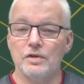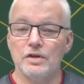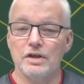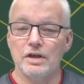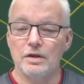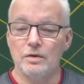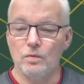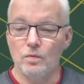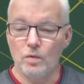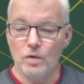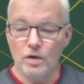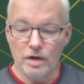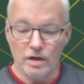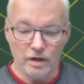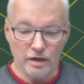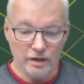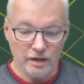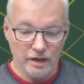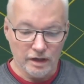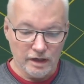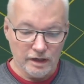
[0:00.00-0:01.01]
Can
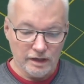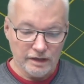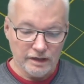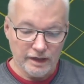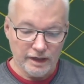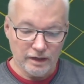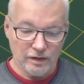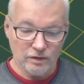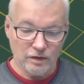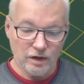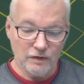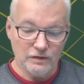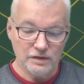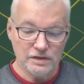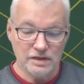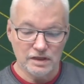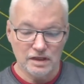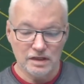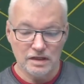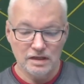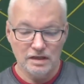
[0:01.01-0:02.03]
work. Now
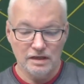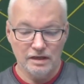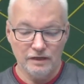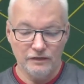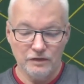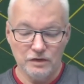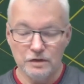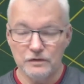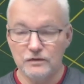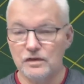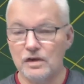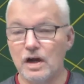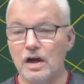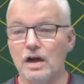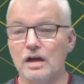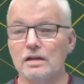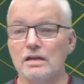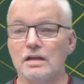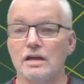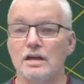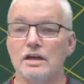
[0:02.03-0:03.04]
obviously if you've
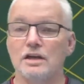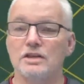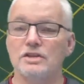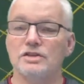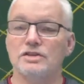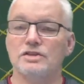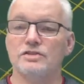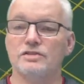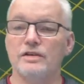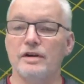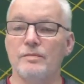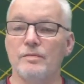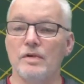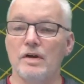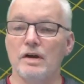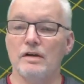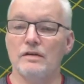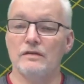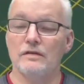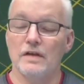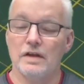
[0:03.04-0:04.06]
got a strip
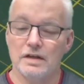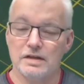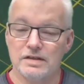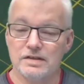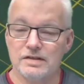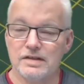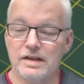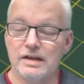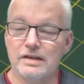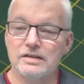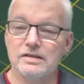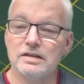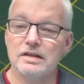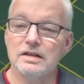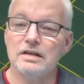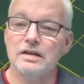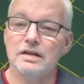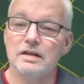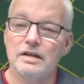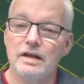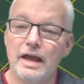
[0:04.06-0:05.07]
of
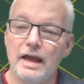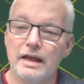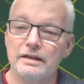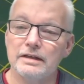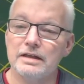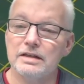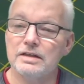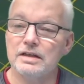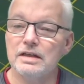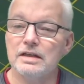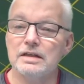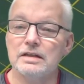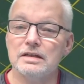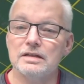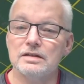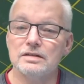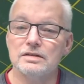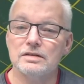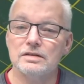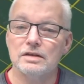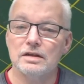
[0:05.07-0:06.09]
60
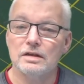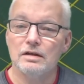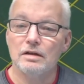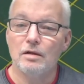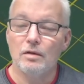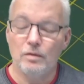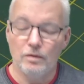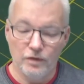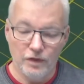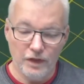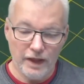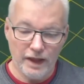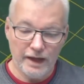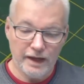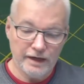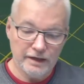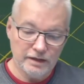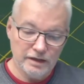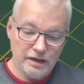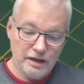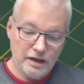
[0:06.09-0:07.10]
LEDs,
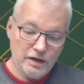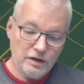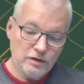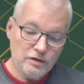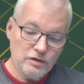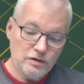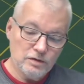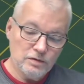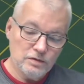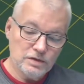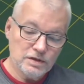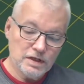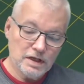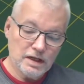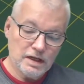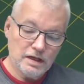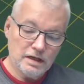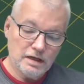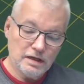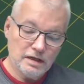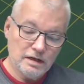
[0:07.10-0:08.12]
then
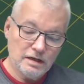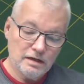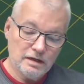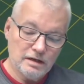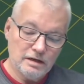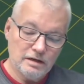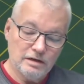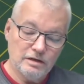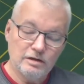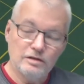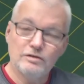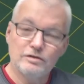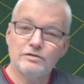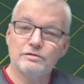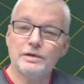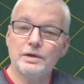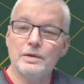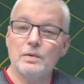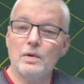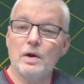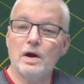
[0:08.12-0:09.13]
using
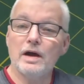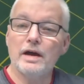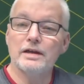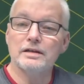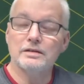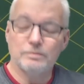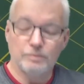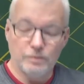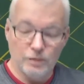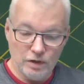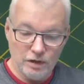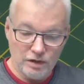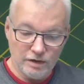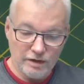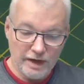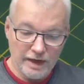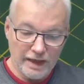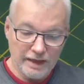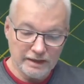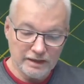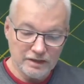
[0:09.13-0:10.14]
3 wires per
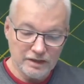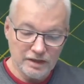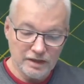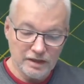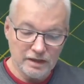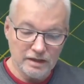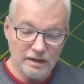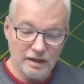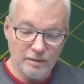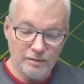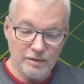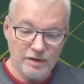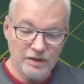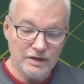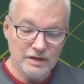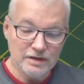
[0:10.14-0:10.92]
LED, I mean